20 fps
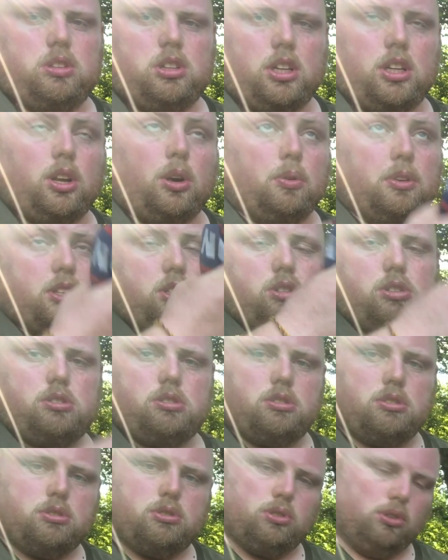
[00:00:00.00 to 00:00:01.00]
I know it's
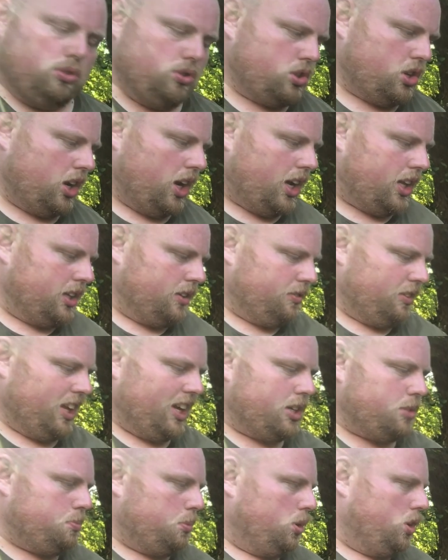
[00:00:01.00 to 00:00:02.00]
sun's cracking the
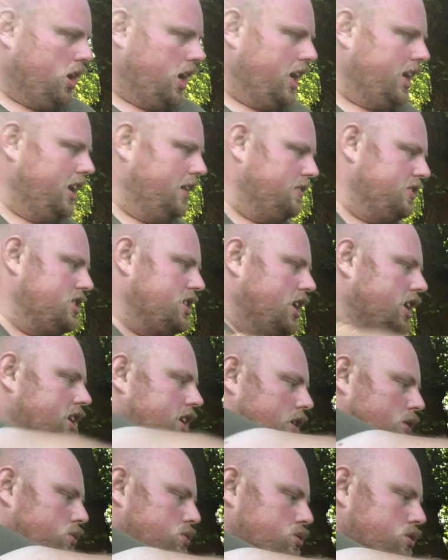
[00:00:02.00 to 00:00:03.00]
flags, but I never take it
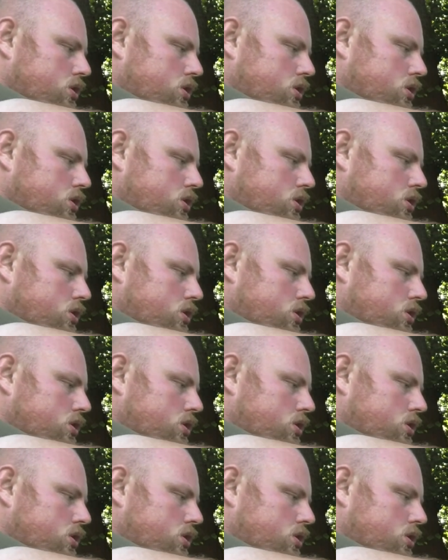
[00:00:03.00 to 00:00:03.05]
out.